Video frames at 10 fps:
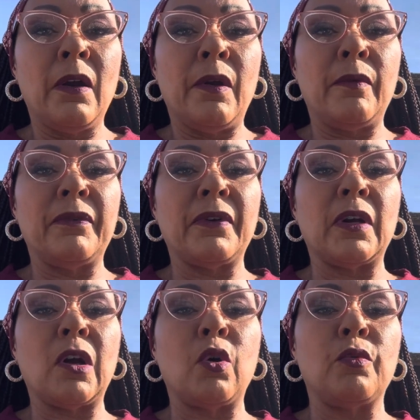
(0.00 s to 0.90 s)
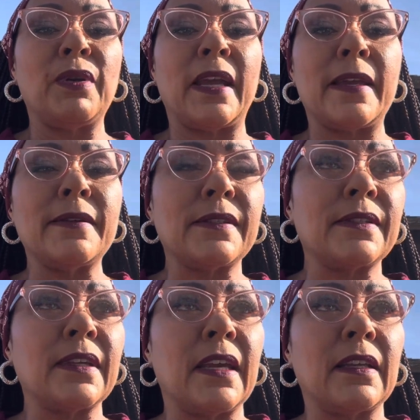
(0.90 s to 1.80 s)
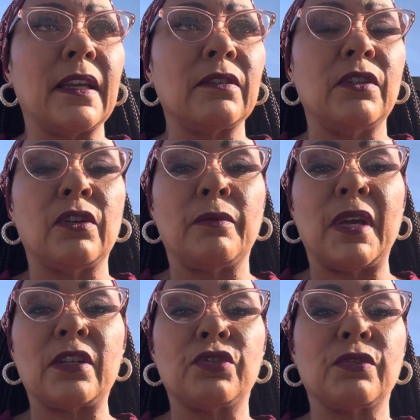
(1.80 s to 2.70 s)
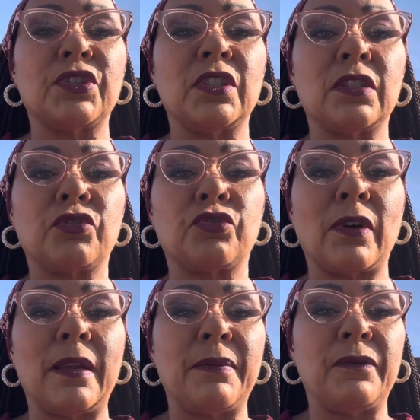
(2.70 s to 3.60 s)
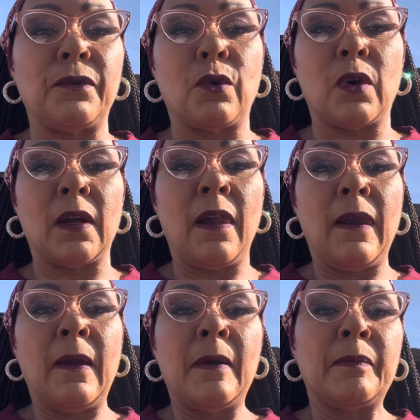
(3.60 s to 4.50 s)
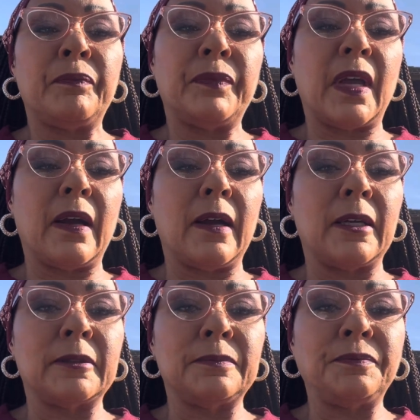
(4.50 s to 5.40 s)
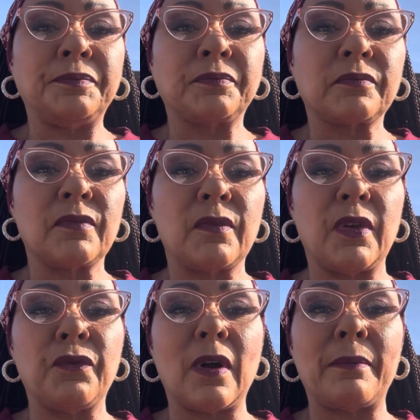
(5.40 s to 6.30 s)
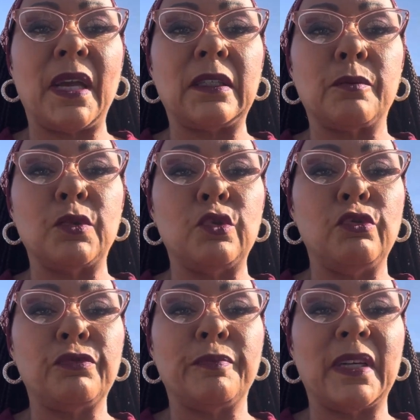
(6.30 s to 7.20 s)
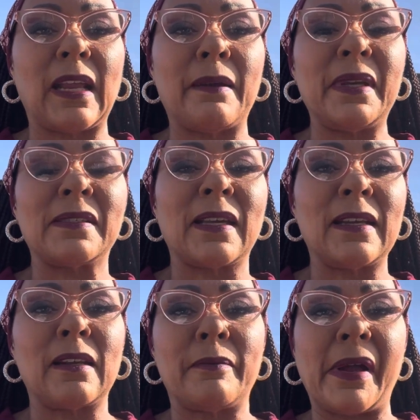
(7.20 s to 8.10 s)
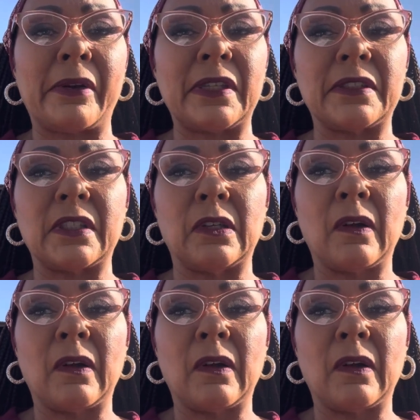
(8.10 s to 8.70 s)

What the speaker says: with her own place and making sure she's straight before I make the move. But I'm excited about it. So